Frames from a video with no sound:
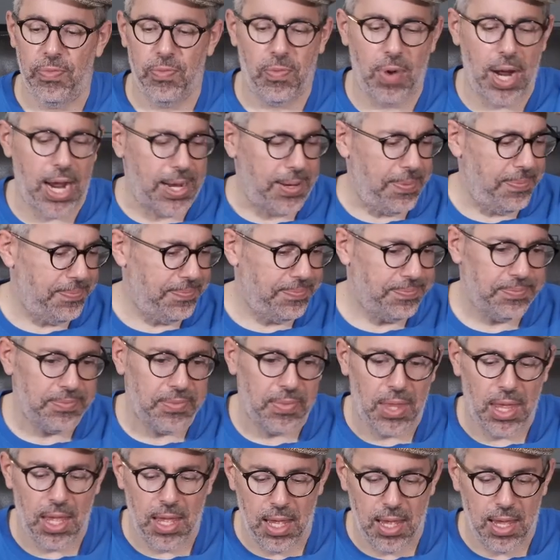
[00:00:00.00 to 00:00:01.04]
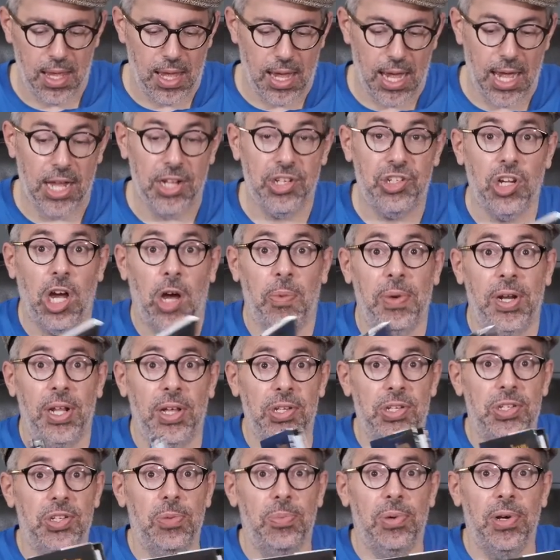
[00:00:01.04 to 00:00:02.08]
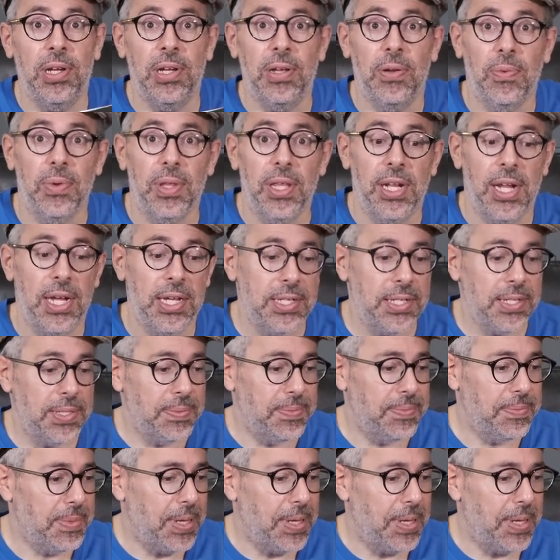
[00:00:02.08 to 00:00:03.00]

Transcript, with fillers: right. John Riddell's new book, really nice.